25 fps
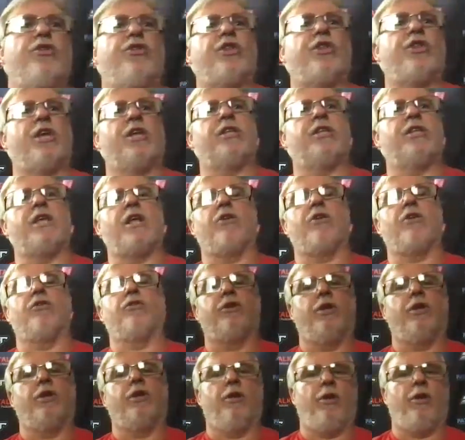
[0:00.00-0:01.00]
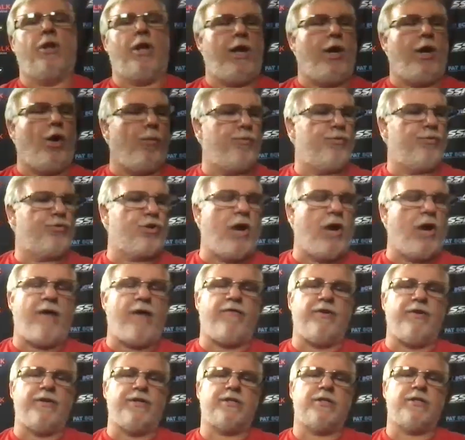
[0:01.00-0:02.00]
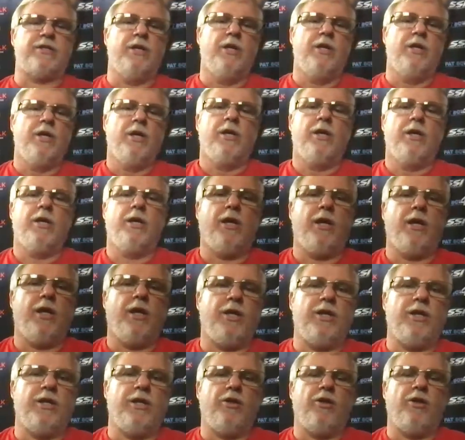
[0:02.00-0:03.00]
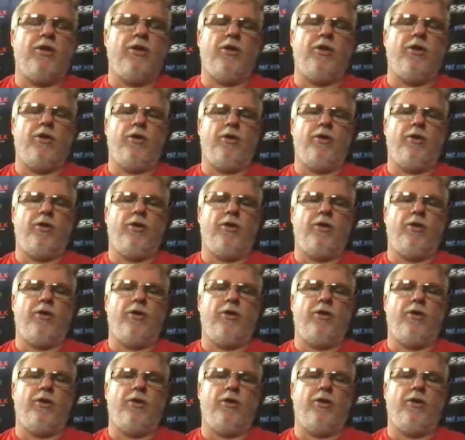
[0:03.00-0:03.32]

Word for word: do you think that'll help Travis in